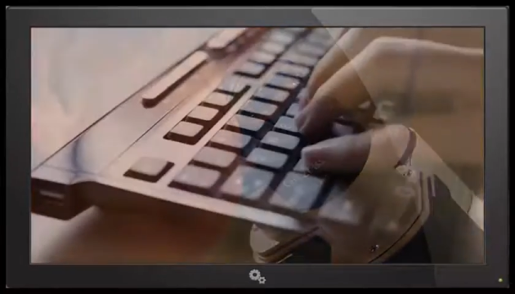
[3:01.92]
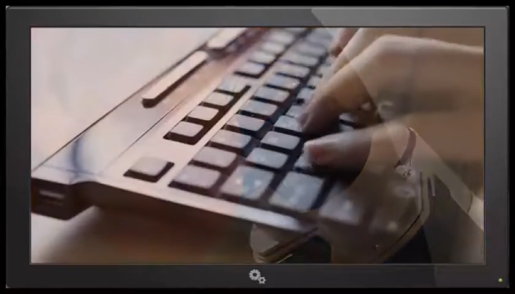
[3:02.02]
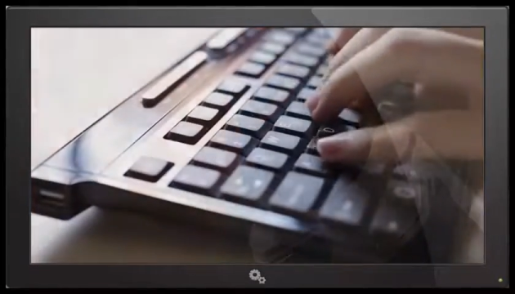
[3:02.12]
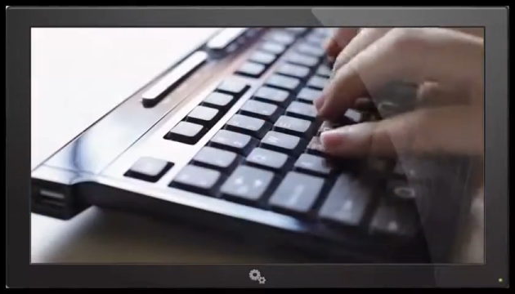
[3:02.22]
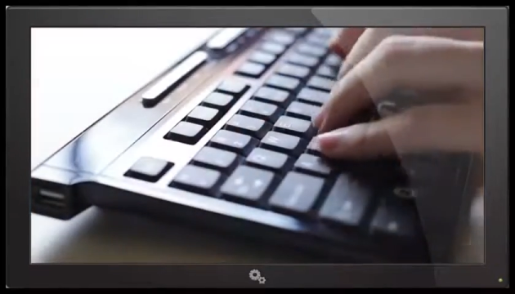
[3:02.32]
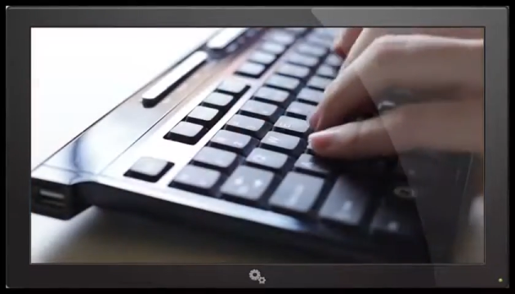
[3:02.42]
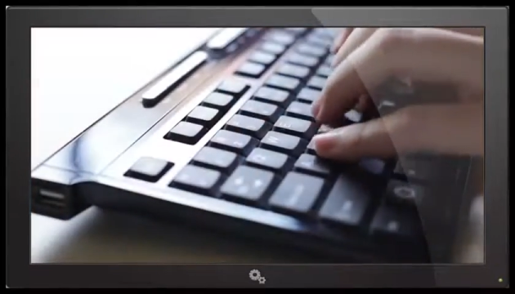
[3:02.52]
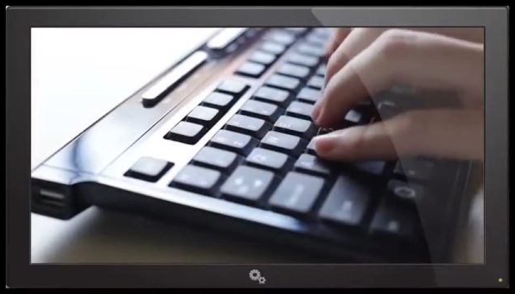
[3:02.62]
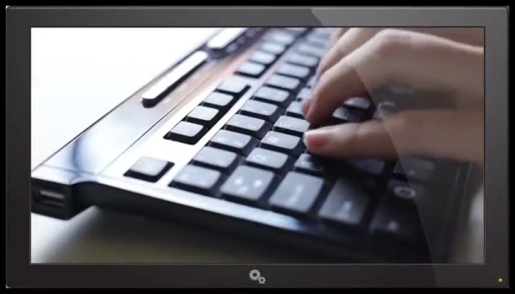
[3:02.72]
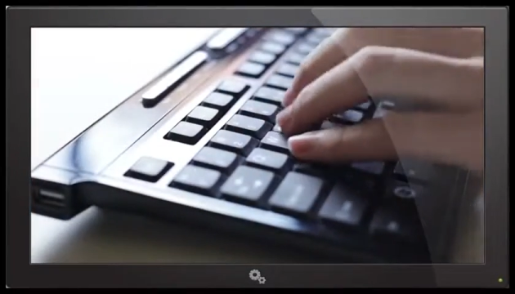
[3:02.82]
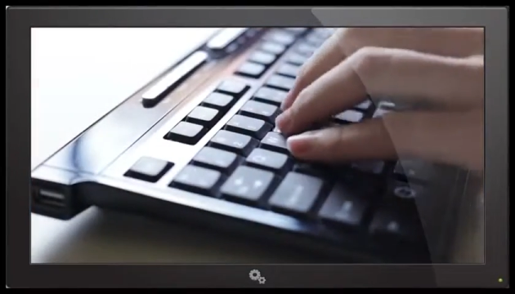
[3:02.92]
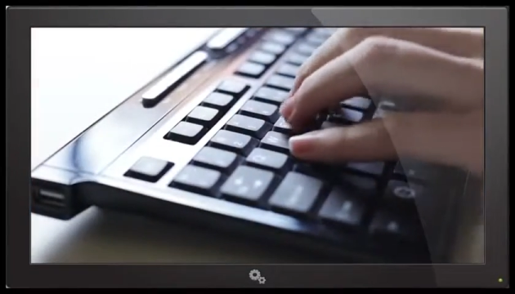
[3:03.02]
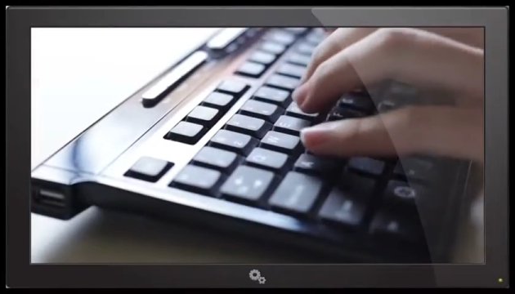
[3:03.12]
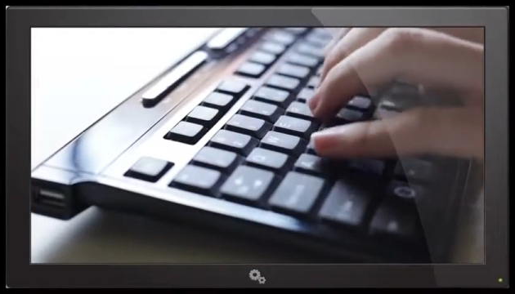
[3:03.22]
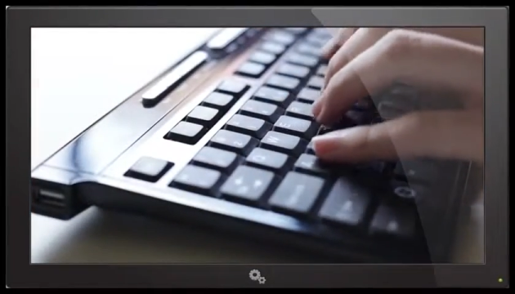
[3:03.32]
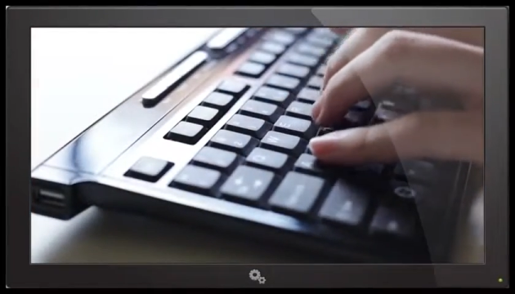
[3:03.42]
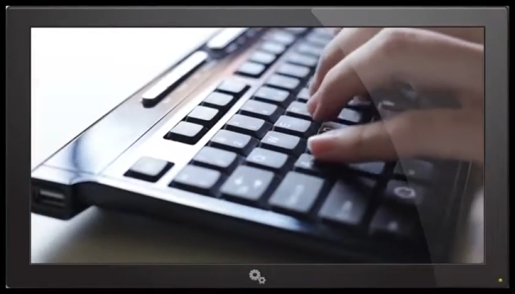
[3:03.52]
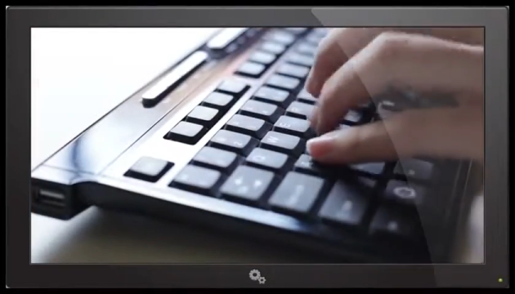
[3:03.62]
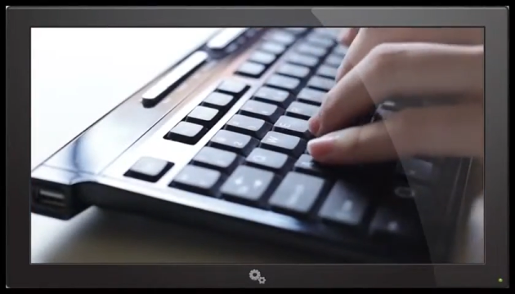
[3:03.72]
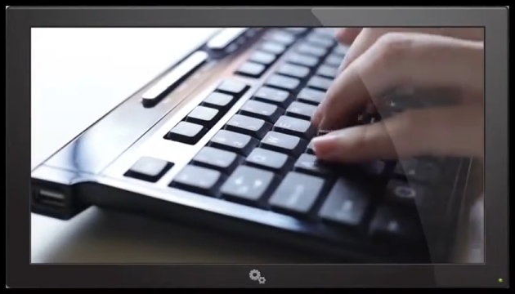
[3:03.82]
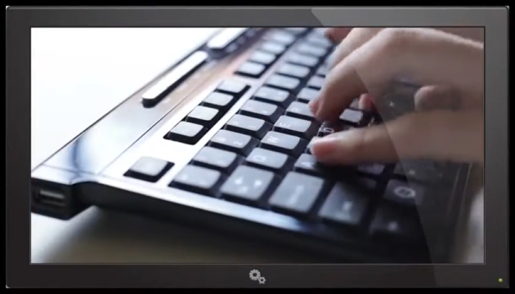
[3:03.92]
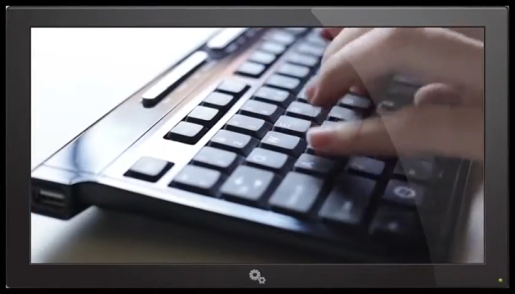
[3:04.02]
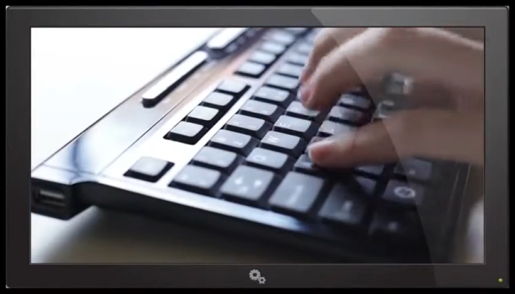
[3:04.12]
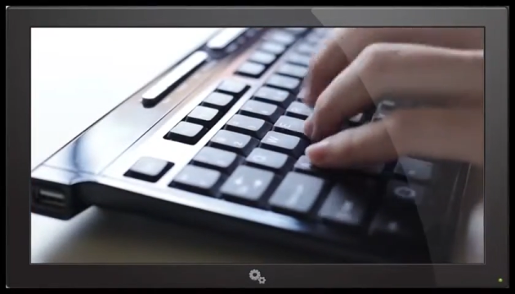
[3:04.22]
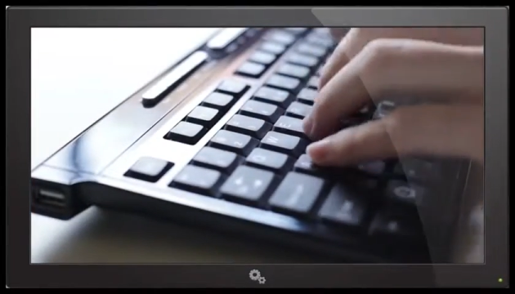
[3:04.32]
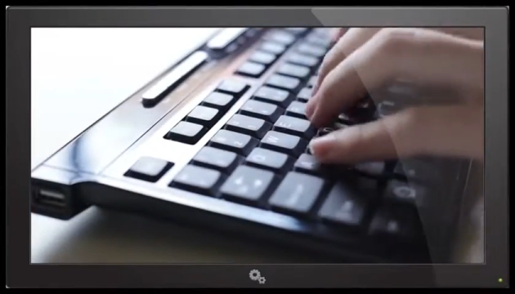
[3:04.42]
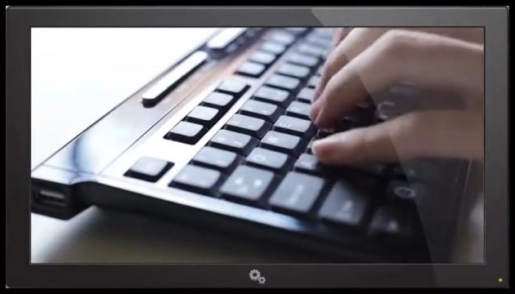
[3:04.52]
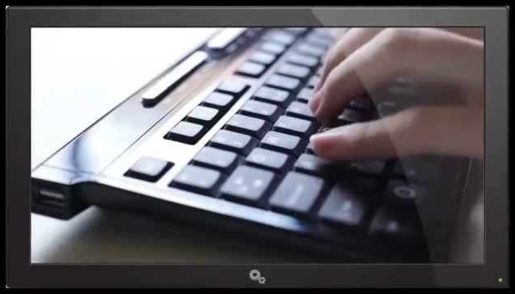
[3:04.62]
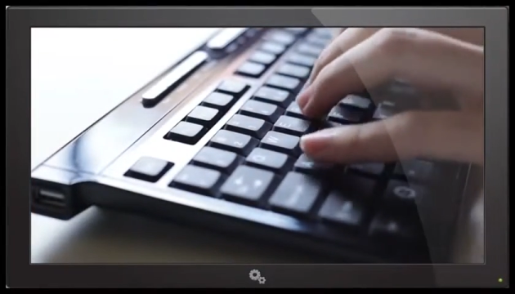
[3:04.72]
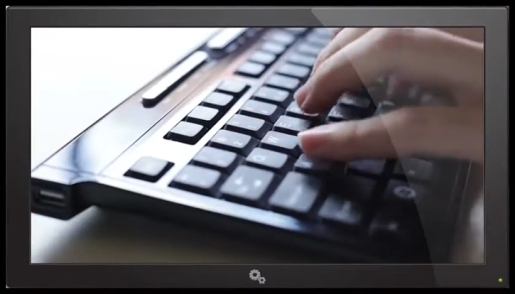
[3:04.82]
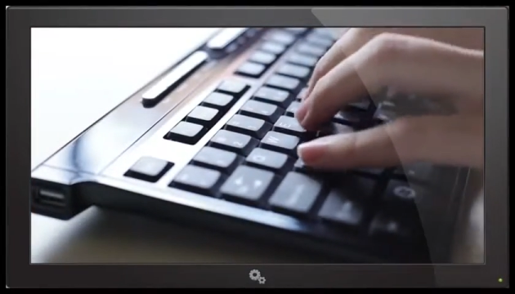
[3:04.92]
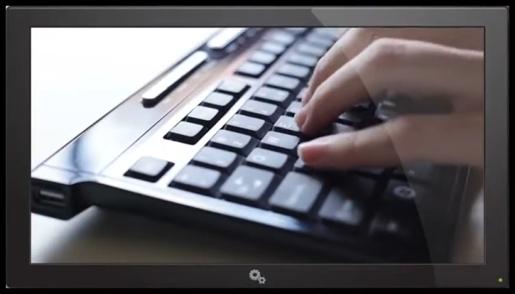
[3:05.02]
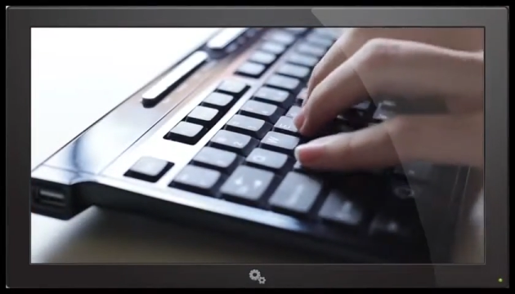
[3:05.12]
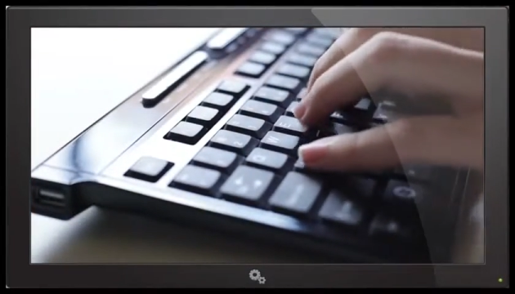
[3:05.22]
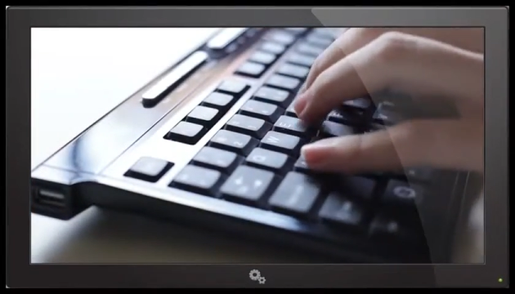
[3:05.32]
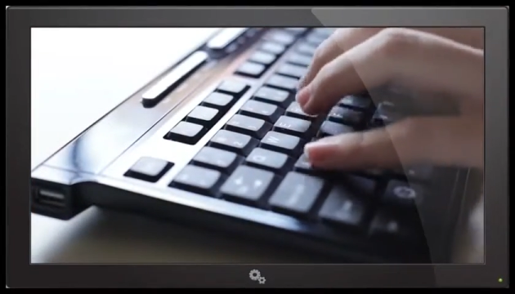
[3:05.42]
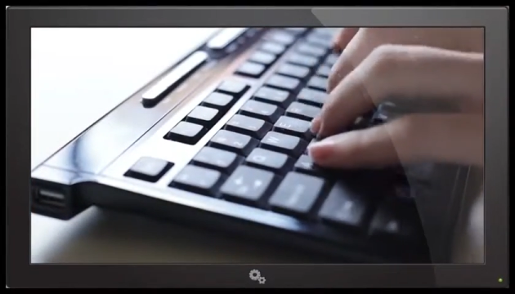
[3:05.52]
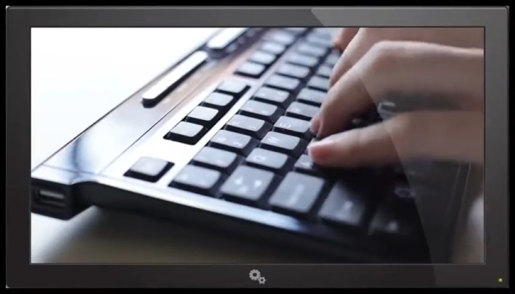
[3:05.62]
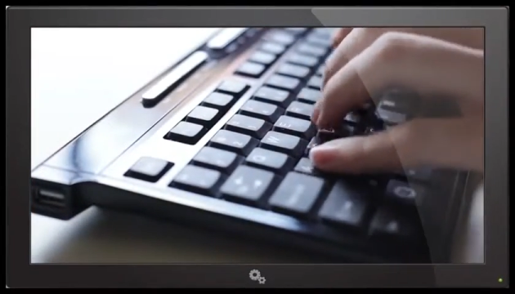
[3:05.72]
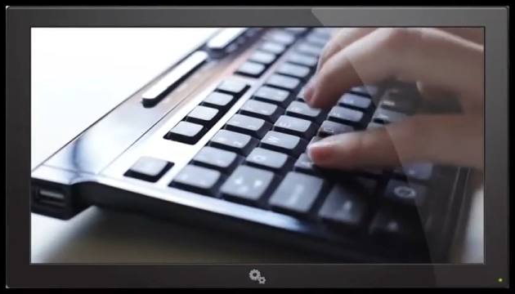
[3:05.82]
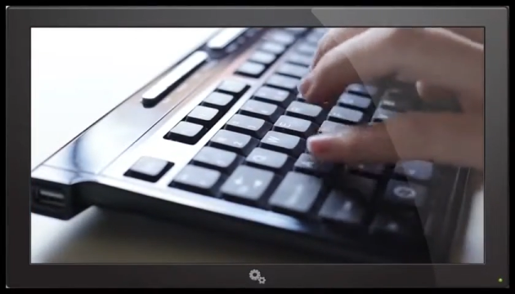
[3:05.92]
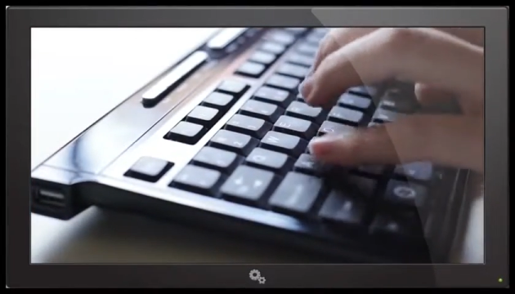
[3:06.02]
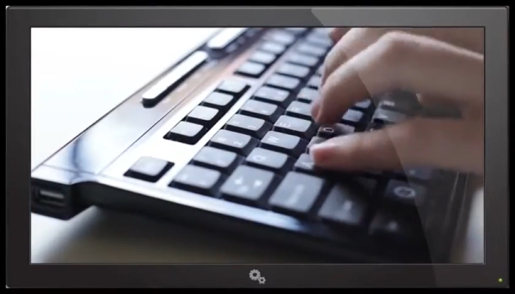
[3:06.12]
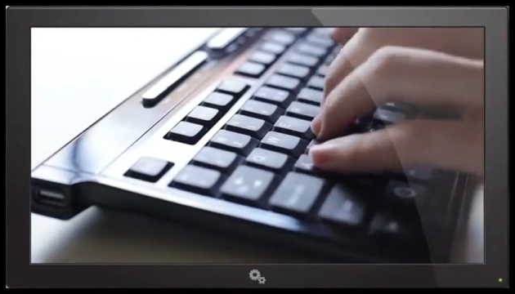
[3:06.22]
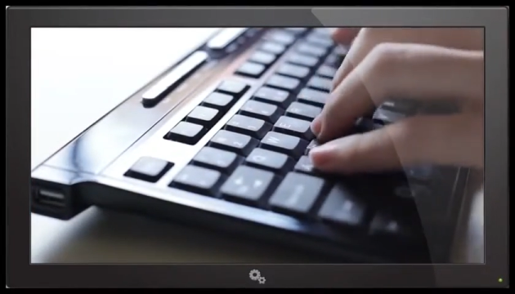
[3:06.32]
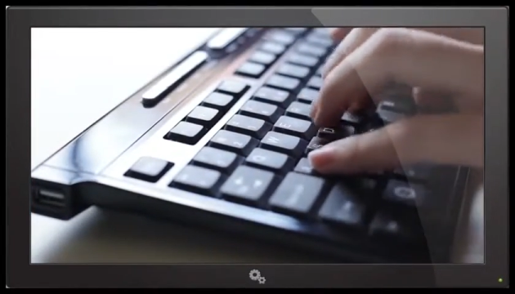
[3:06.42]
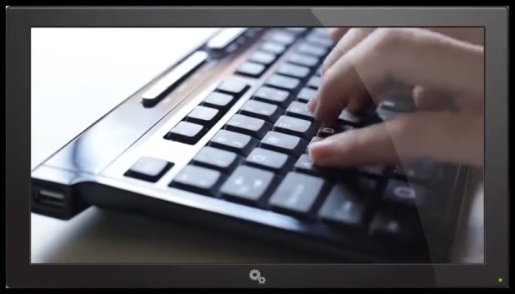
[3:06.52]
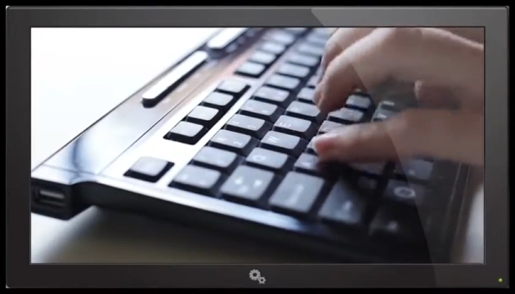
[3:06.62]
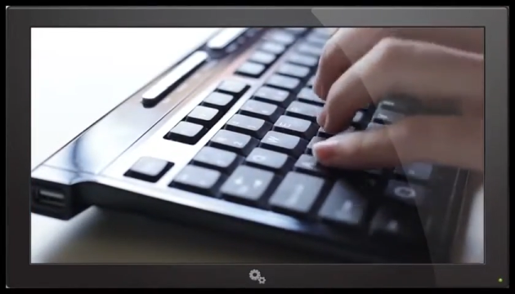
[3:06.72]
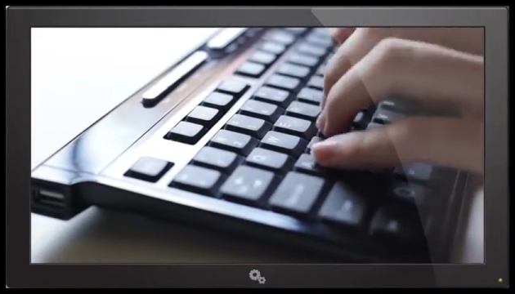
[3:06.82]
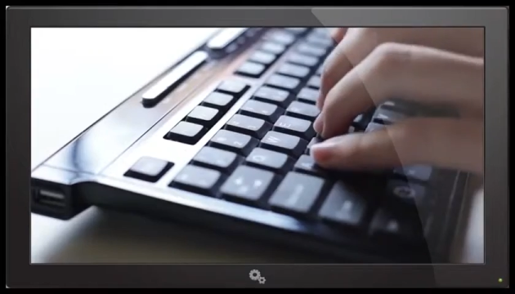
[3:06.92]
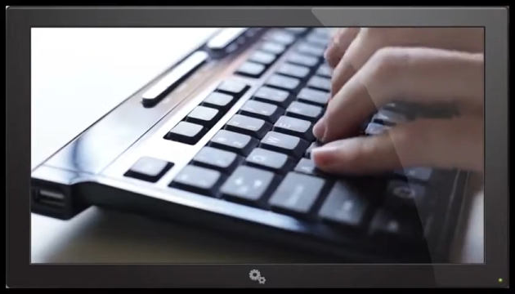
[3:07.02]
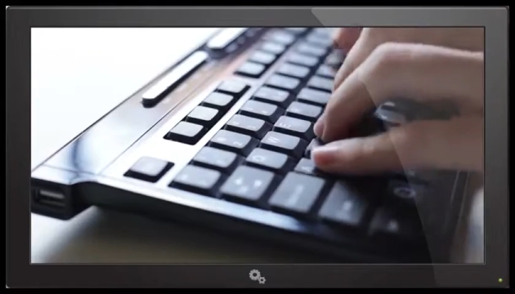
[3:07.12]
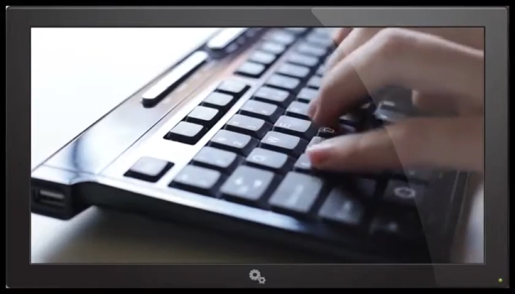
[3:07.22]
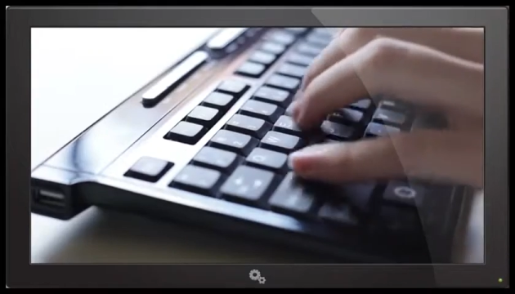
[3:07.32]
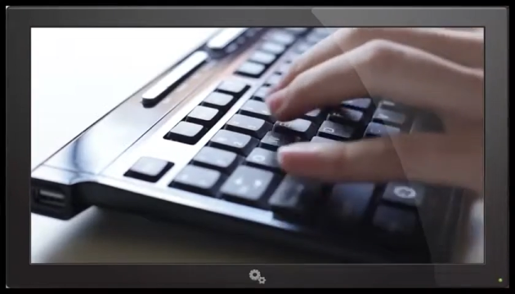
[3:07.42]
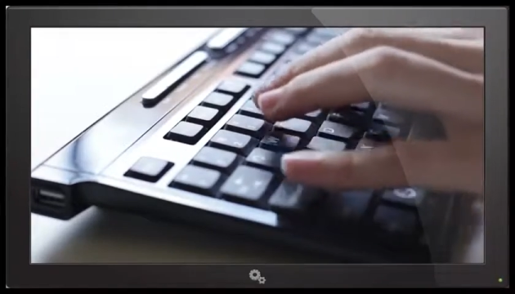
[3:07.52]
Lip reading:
(no speaker visible)